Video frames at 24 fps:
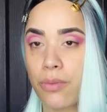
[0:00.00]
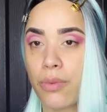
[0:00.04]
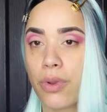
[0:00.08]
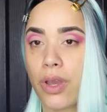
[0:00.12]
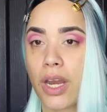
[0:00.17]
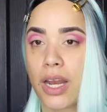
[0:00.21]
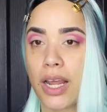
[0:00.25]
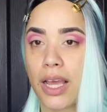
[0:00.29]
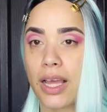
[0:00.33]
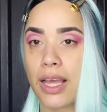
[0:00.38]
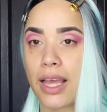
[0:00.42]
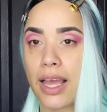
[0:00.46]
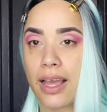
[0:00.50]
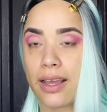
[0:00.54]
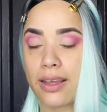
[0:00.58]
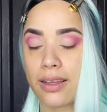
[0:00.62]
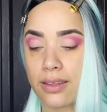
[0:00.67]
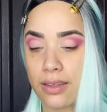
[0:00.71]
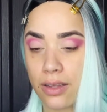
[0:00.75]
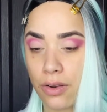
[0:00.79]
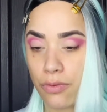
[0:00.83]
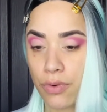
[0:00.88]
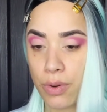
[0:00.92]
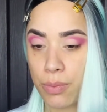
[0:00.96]
gonna
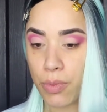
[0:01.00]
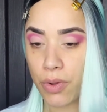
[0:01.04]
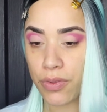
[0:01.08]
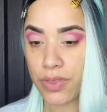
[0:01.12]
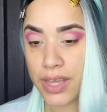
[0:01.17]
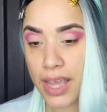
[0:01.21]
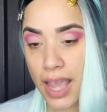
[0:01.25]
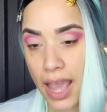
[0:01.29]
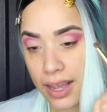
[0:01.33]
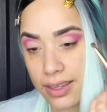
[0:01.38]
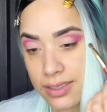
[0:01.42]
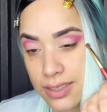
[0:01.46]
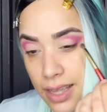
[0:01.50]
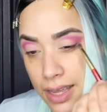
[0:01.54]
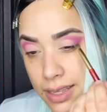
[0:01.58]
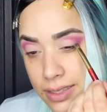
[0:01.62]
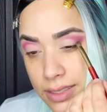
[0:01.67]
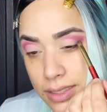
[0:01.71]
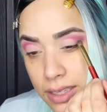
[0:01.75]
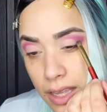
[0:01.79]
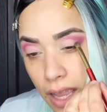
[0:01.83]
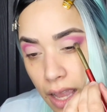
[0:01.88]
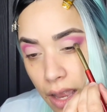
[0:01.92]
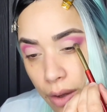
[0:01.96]
remove the
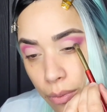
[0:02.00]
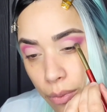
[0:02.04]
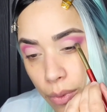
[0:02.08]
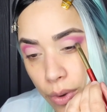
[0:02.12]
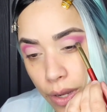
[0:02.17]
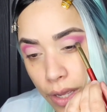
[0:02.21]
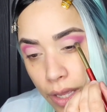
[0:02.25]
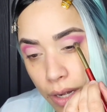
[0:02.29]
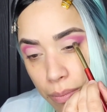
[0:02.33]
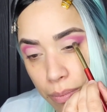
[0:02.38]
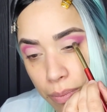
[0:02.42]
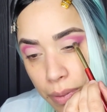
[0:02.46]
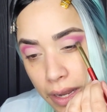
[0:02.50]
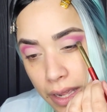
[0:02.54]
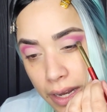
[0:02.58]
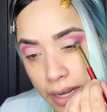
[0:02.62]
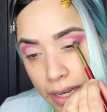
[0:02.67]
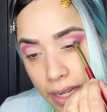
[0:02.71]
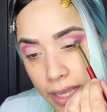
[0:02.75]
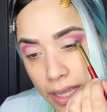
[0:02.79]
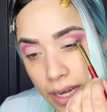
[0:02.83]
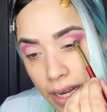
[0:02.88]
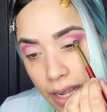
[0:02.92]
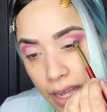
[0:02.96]
excess, and we're gonna
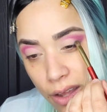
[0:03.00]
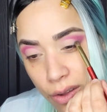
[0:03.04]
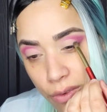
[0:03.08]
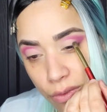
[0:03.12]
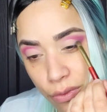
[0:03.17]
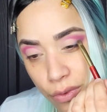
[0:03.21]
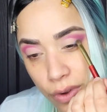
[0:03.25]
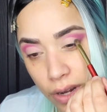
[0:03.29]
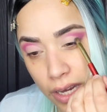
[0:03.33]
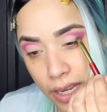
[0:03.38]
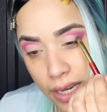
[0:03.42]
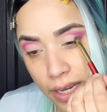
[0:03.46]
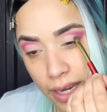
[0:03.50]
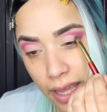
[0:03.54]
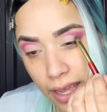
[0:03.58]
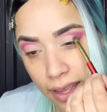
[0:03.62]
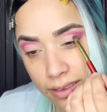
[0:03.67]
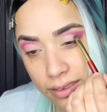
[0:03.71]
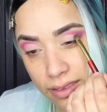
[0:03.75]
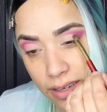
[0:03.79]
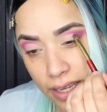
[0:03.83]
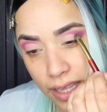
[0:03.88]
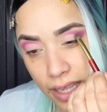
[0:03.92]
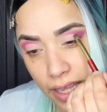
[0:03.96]
blend it out really
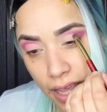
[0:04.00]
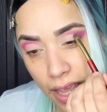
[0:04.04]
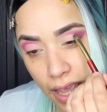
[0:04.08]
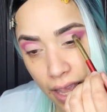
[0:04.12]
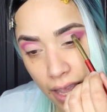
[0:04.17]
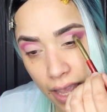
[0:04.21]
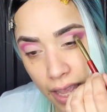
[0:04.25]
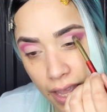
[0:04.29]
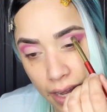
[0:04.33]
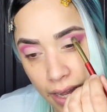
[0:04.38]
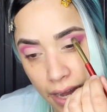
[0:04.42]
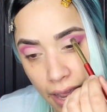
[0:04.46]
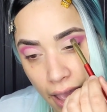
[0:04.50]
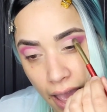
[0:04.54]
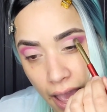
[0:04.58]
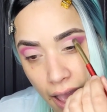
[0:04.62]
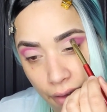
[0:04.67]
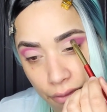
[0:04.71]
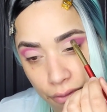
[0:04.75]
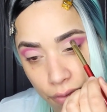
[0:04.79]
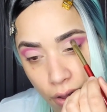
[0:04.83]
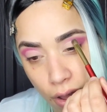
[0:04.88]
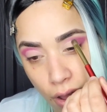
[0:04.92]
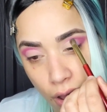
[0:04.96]
nicely in
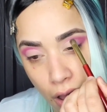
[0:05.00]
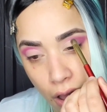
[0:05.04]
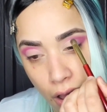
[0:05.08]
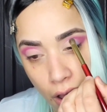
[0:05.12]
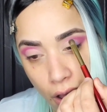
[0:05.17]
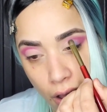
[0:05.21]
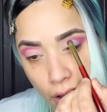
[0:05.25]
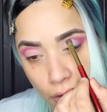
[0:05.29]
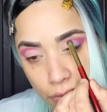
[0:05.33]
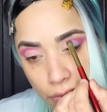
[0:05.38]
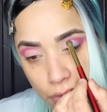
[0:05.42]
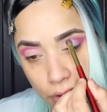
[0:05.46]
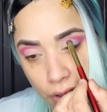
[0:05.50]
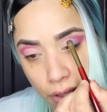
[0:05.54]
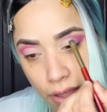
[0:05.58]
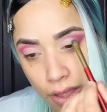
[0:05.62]
half of